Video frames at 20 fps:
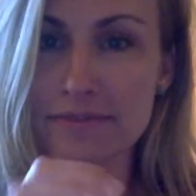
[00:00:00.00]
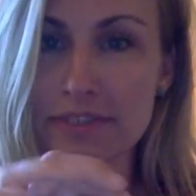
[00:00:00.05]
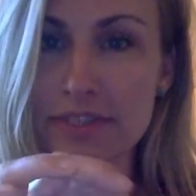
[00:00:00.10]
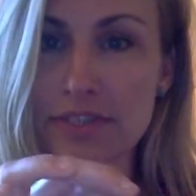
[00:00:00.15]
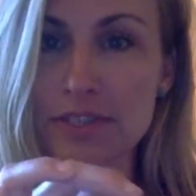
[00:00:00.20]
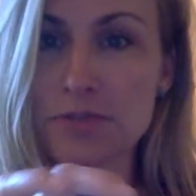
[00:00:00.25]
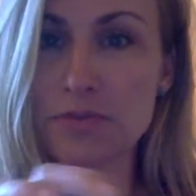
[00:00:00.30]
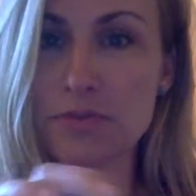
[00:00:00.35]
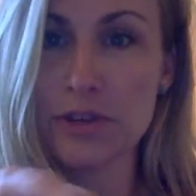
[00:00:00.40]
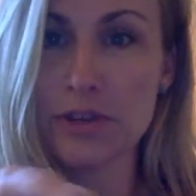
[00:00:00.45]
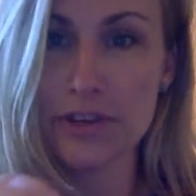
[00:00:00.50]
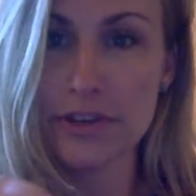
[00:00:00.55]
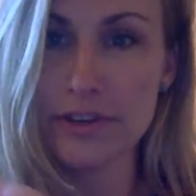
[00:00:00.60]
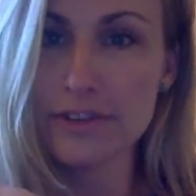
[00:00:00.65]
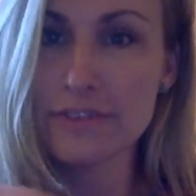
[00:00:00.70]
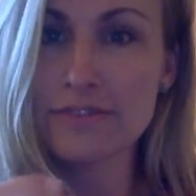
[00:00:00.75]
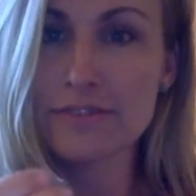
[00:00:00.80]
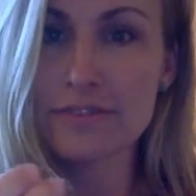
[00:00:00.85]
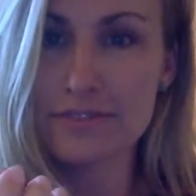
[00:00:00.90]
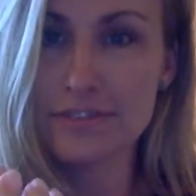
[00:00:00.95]
a
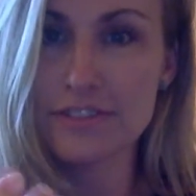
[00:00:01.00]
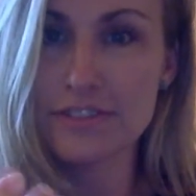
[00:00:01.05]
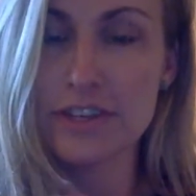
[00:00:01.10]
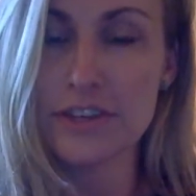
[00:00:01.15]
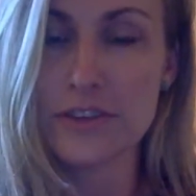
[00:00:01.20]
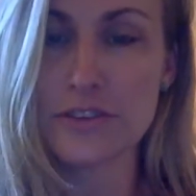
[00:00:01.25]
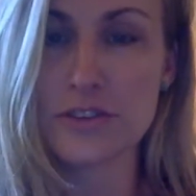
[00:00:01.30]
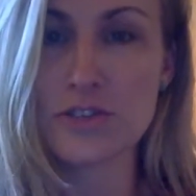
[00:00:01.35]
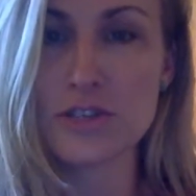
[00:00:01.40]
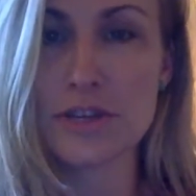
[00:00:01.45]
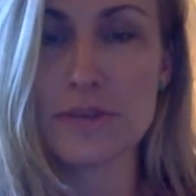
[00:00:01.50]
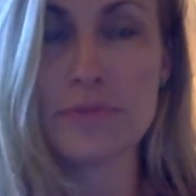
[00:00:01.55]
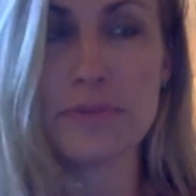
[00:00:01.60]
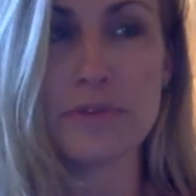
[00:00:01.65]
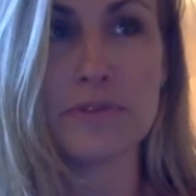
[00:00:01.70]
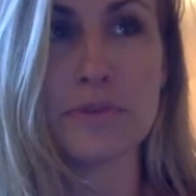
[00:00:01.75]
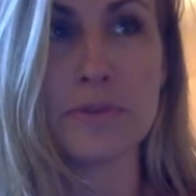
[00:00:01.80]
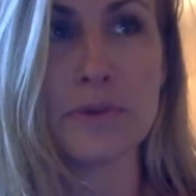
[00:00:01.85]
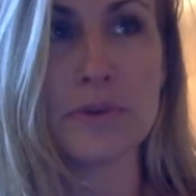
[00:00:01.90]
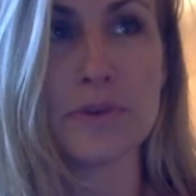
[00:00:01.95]
sphere, the shape of
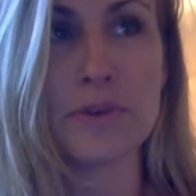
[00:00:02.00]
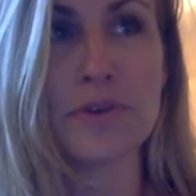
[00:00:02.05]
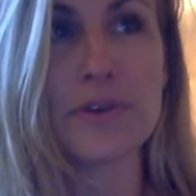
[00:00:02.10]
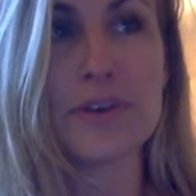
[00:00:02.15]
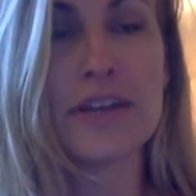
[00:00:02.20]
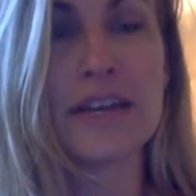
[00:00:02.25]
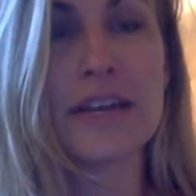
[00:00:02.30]
a moon.